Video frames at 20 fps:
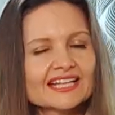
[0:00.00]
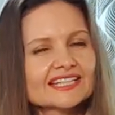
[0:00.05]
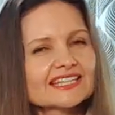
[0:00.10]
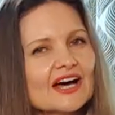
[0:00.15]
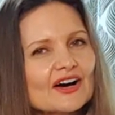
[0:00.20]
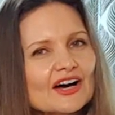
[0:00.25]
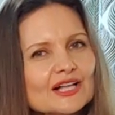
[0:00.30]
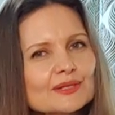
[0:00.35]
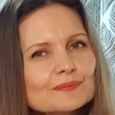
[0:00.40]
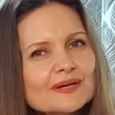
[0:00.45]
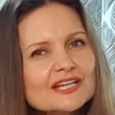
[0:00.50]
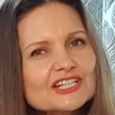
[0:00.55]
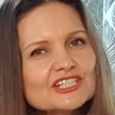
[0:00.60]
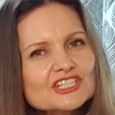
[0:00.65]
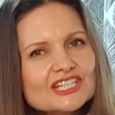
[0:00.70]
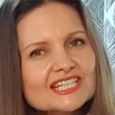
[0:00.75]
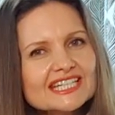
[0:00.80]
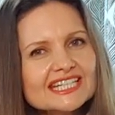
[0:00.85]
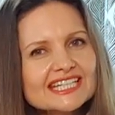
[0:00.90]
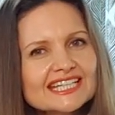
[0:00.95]
Now, I'll
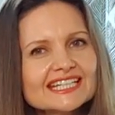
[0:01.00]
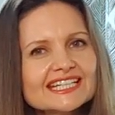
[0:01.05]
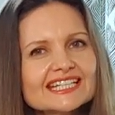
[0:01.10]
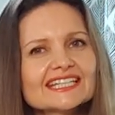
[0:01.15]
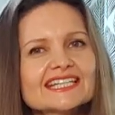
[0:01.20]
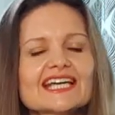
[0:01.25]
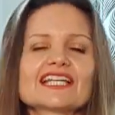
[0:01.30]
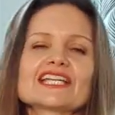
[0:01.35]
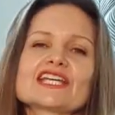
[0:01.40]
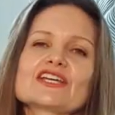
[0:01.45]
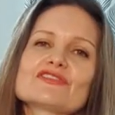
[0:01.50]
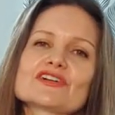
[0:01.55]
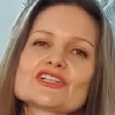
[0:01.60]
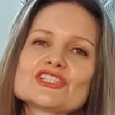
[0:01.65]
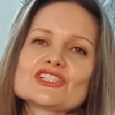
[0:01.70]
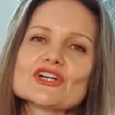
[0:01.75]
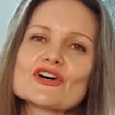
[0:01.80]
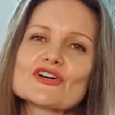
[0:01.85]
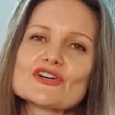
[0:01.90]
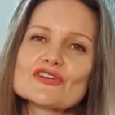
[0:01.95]
mention here that if a
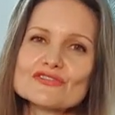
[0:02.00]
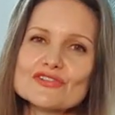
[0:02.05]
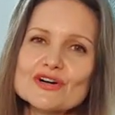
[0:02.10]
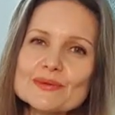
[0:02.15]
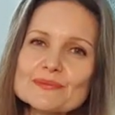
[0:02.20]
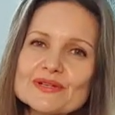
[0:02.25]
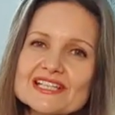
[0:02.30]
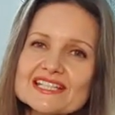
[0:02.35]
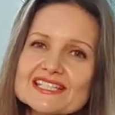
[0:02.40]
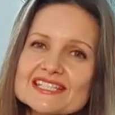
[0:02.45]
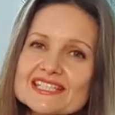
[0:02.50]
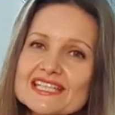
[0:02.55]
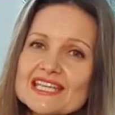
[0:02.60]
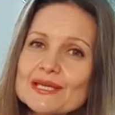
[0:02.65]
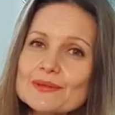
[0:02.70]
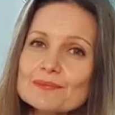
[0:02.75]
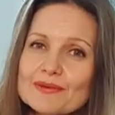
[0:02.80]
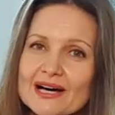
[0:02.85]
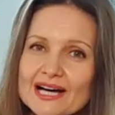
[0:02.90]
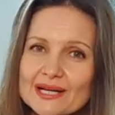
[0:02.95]
dog vomits,
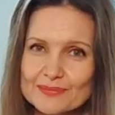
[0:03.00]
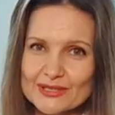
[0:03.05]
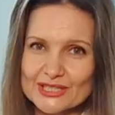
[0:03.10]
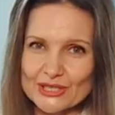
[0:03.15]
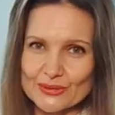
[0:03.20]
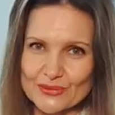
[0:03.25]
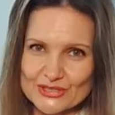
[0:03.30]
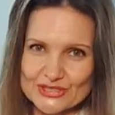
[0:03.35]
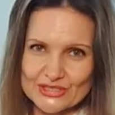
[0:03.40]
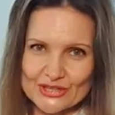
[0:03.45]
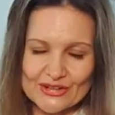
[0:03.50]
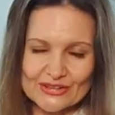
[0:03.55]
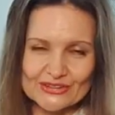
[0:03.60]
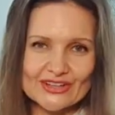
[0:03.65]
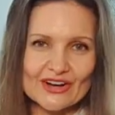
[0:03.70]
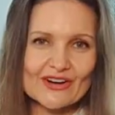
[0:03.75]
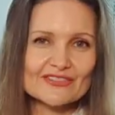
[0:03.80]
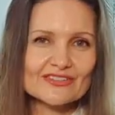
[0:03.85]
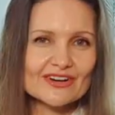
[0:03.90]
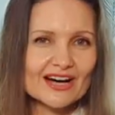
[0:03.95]
it might be the
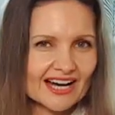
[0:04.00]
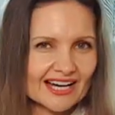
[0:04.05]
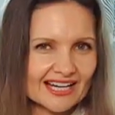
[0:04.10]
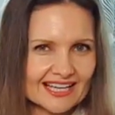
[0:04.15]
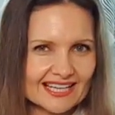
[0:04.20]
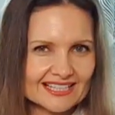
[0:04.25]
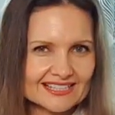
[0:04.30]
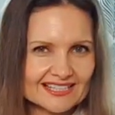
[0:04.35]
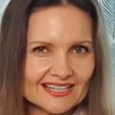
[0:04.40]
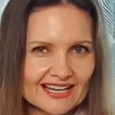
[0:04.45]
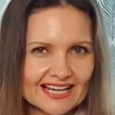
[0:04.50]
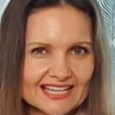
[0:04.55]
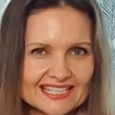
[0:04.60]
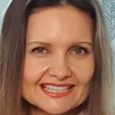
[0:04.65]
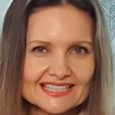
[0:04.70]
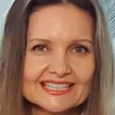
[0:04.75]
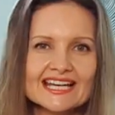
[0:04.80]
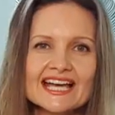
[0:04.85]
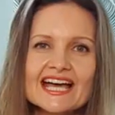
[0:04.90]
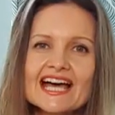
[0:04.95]
result of high
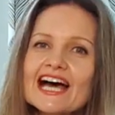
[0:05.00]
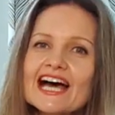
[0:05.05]
anxiety